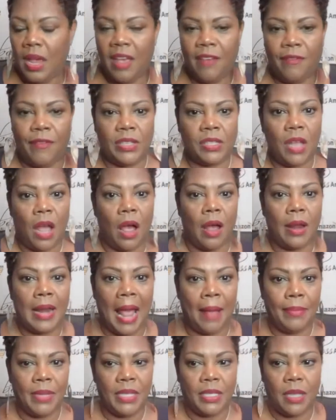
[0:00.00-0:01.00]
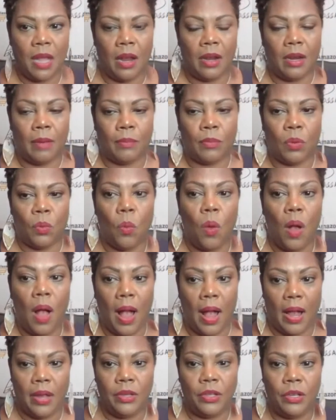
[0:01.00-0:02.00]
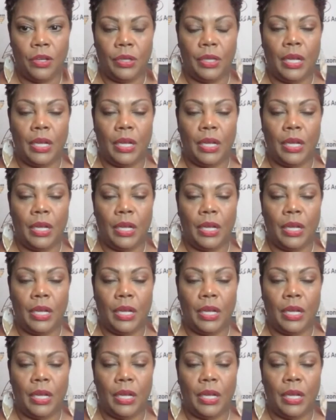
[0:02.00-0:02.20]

if it's on Amazon, number one,